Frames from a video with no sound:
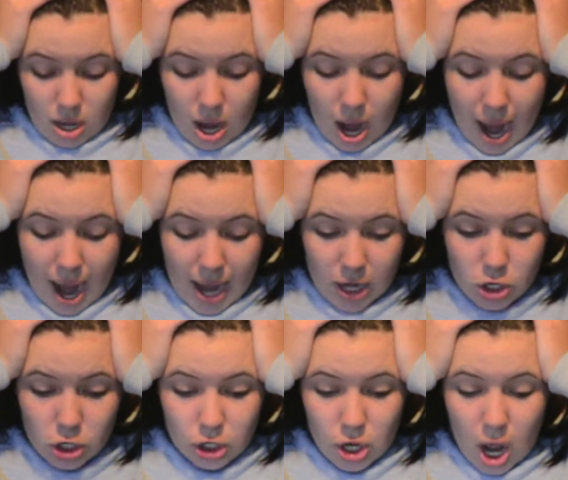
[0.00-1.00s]
I
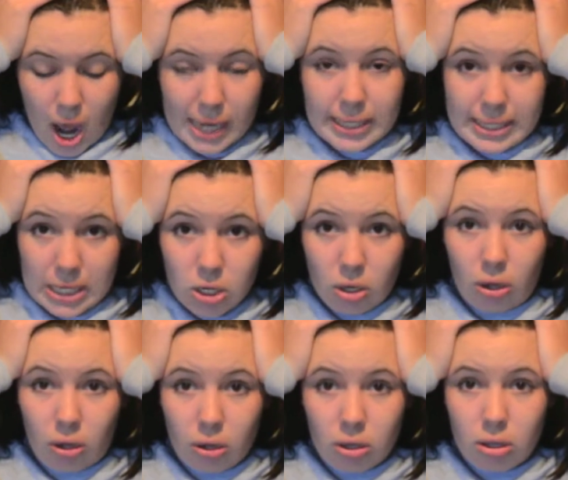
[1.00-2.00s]
could not
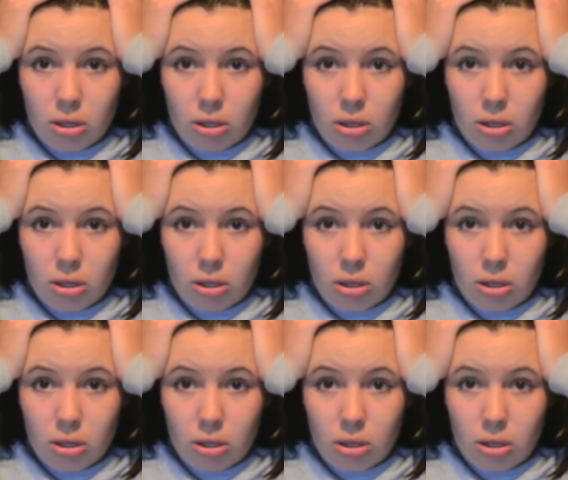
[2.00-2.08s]
deal.